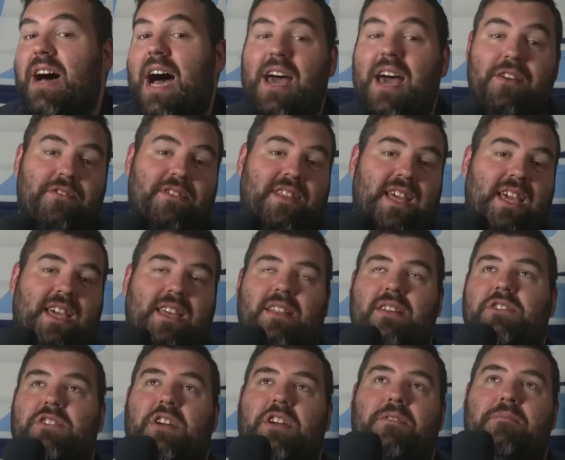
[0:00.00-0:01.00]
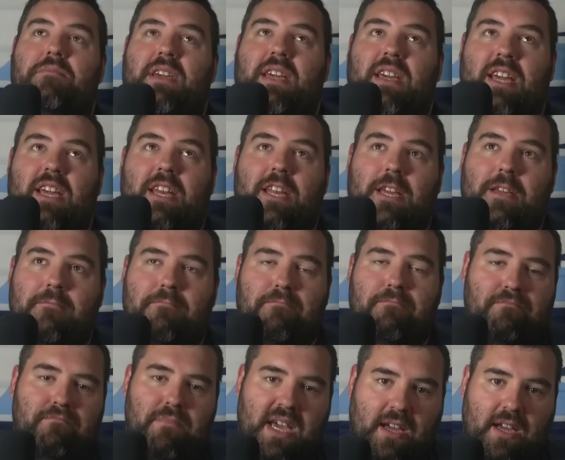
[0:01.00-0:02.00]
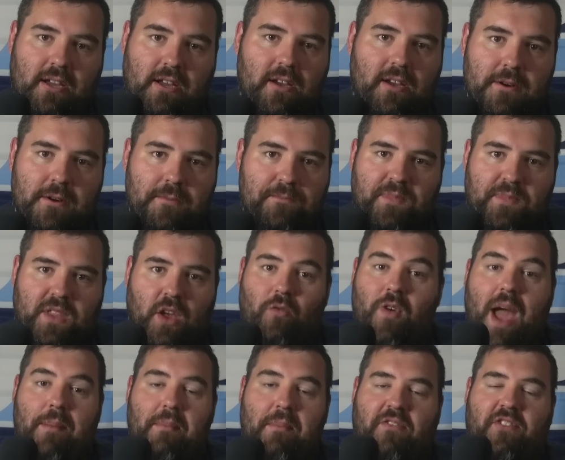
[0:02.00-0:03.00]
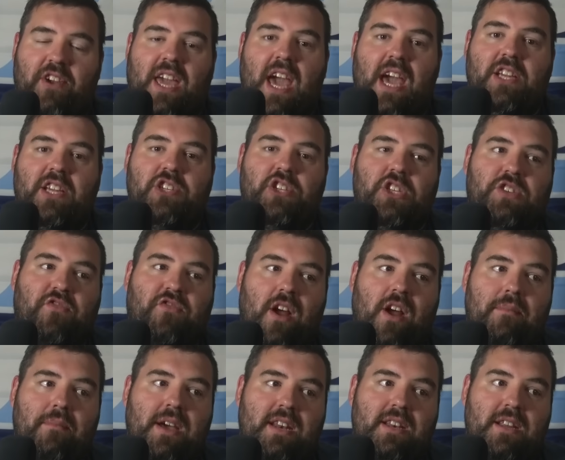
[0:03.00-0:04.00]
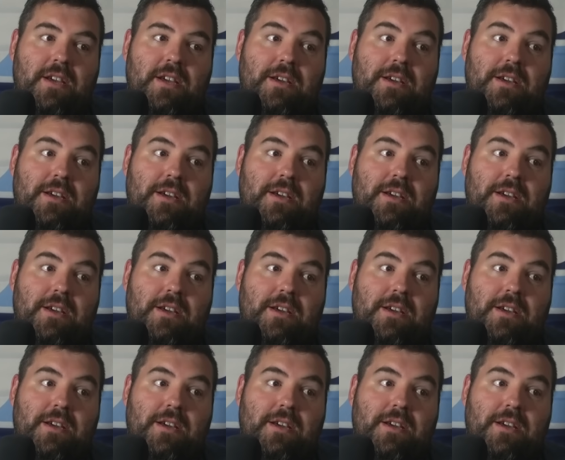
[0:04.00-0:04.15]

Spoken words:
I don't think there's going to be any big ramifications from it,